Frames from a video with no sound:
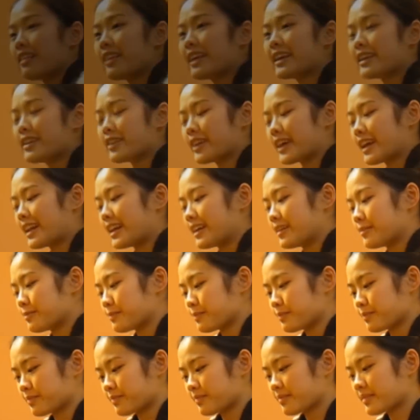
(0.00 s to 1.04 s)
Thank you, Kelly.
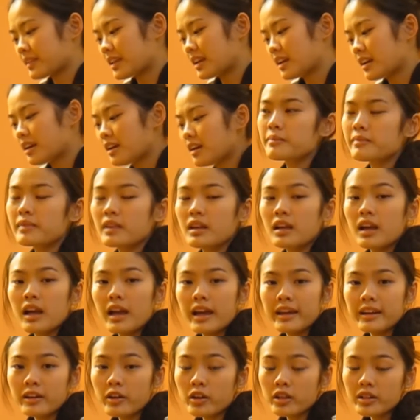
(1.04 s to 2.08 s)

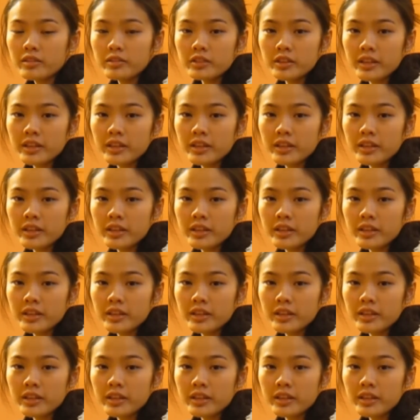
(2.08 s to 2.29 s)
In order